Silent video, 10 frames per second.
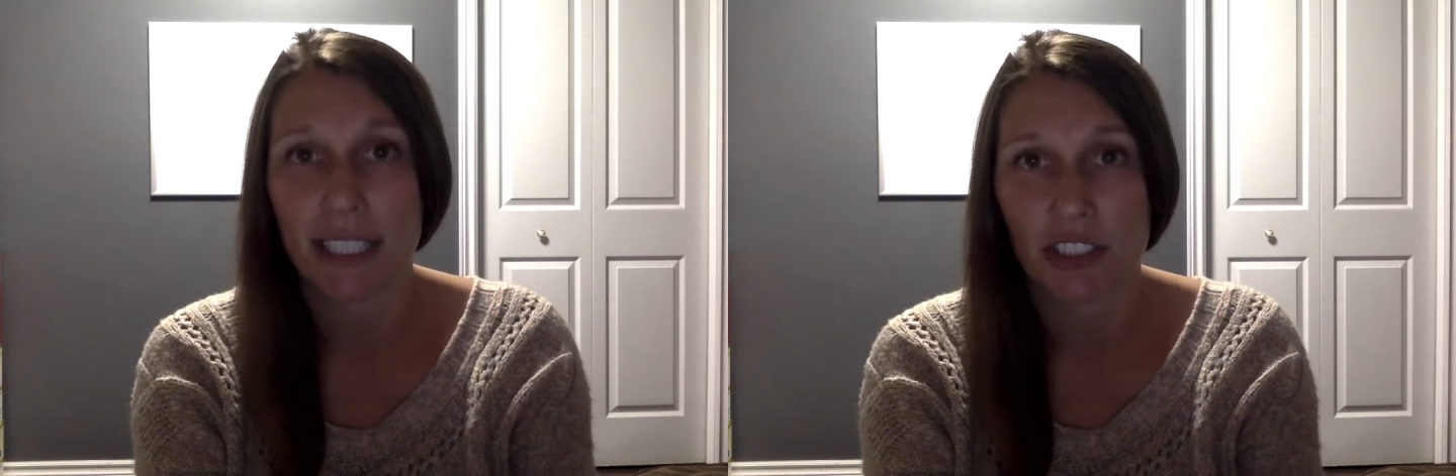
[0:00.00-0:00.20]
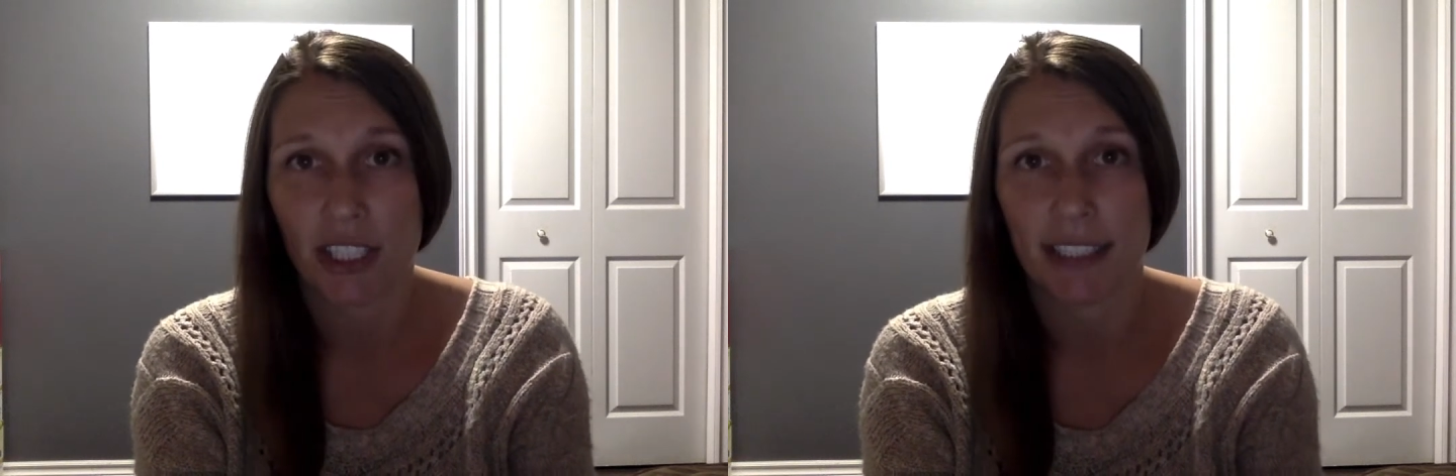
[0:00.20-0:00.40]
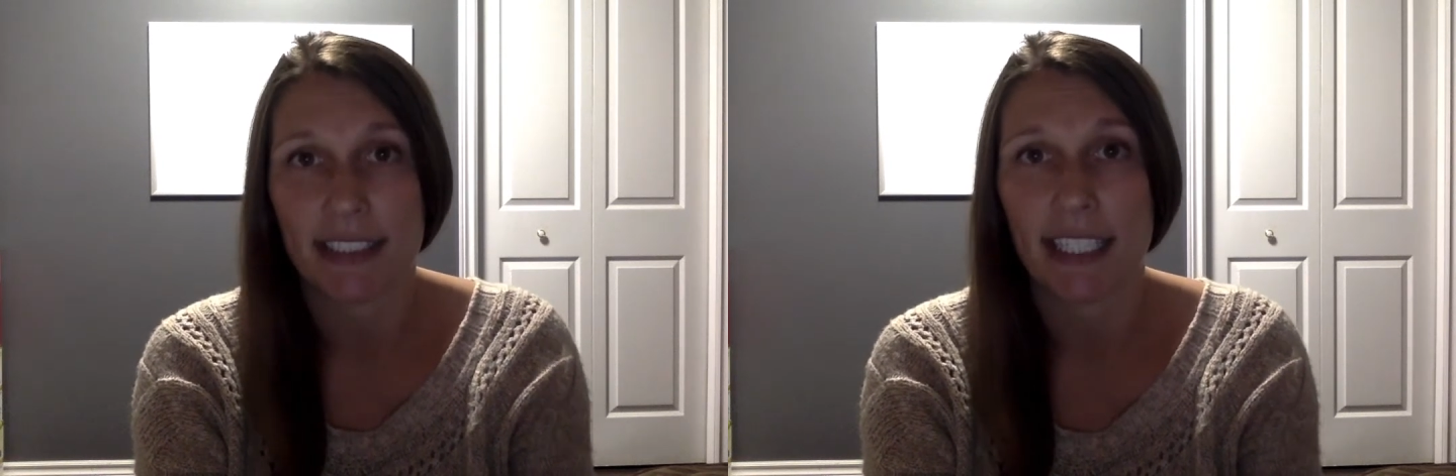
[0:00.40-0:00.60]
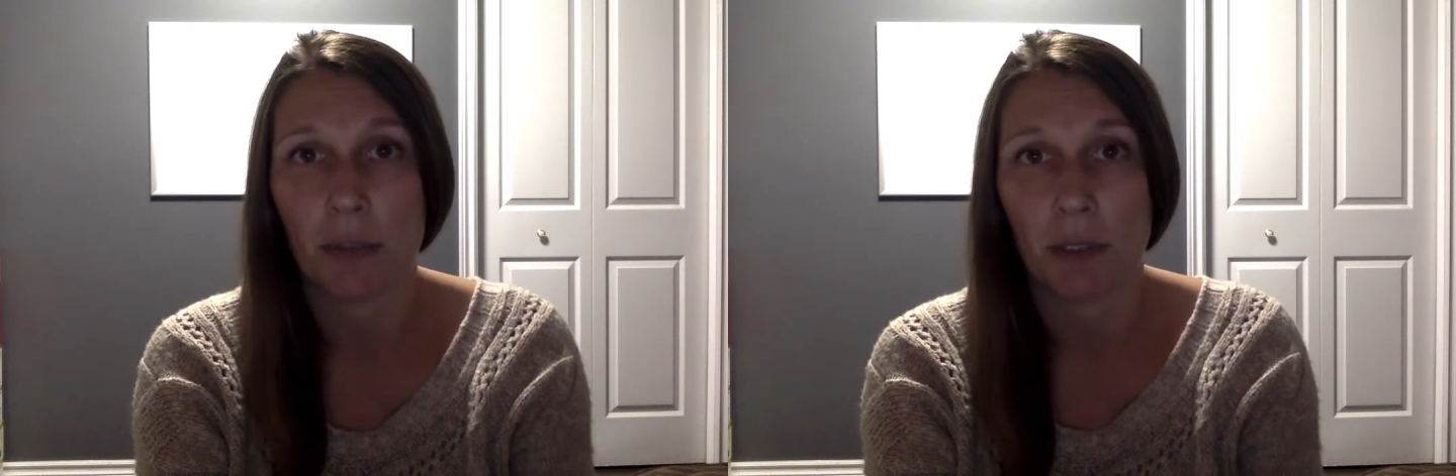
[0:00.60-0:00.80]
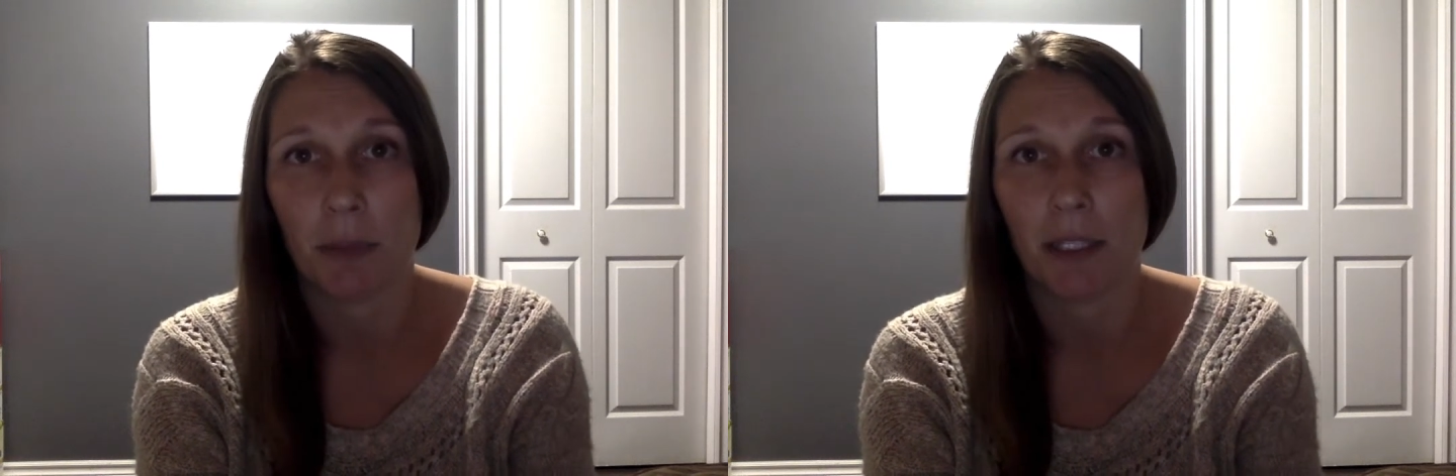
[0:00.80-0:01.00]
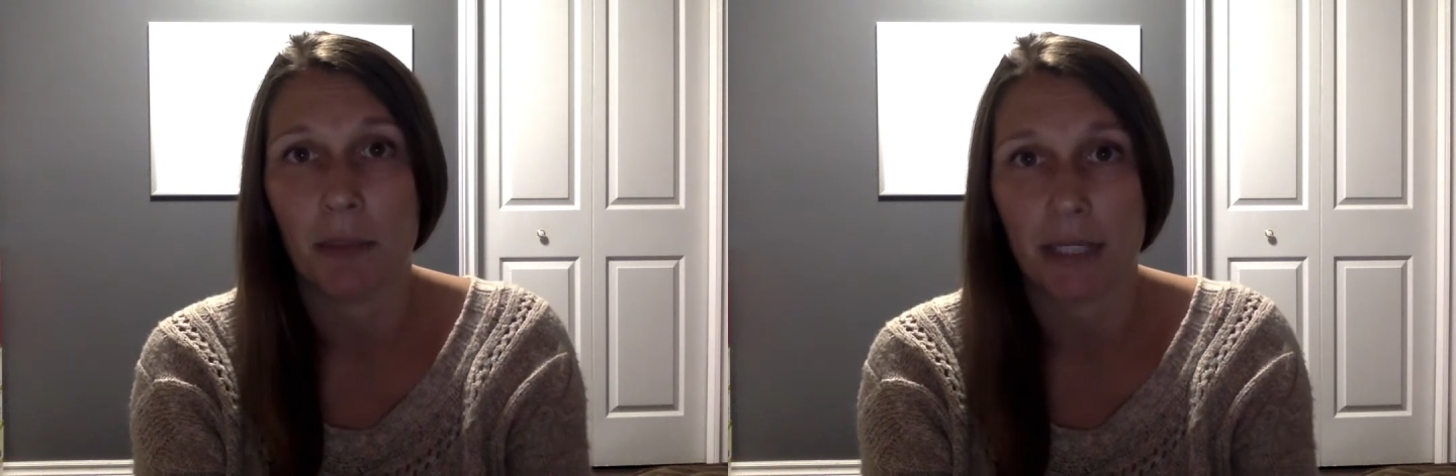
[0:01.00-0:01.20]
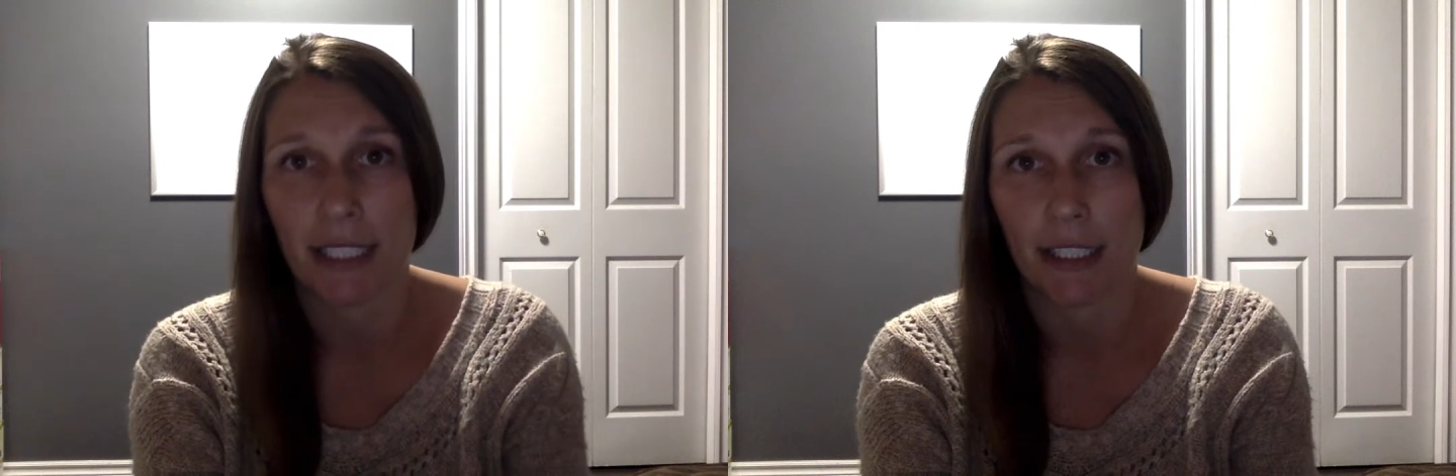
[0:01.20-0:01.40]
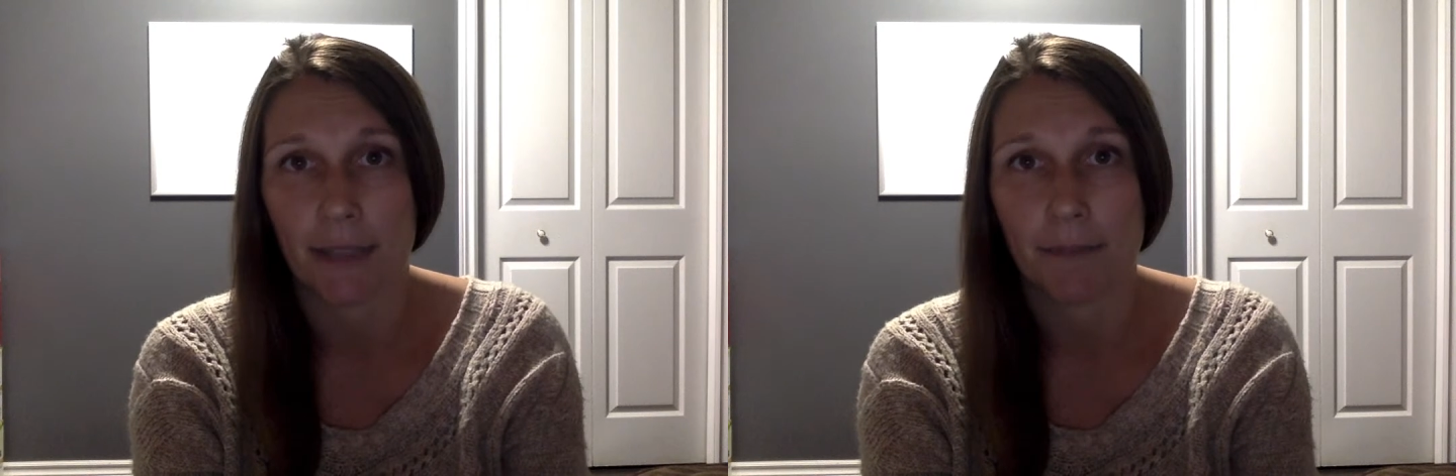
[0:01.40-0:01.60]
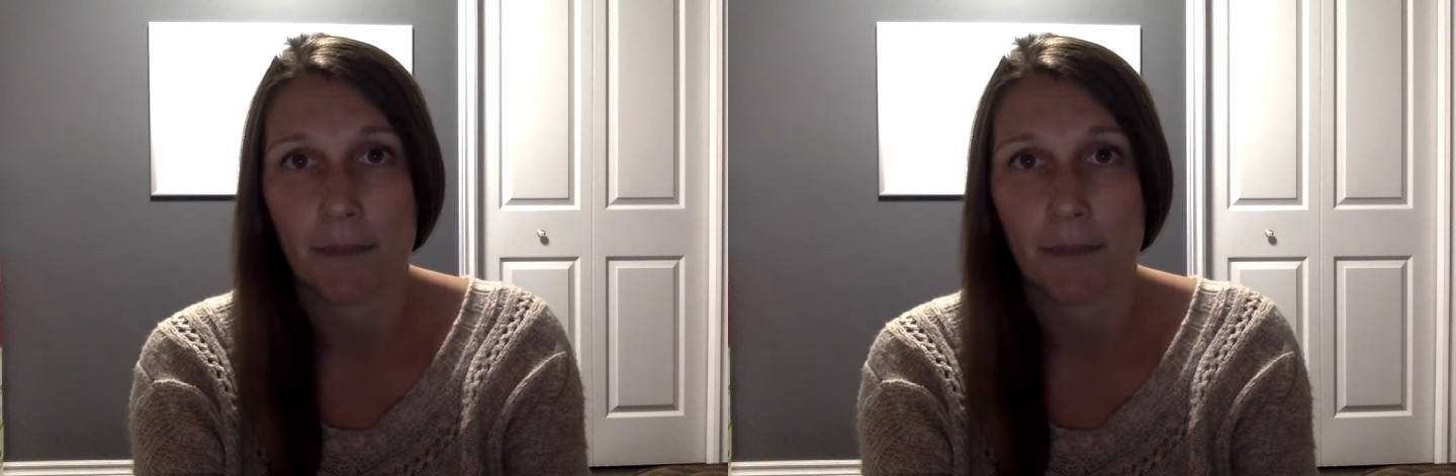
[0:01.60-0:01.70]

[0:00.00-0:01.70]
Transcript: chance he would be a bleeder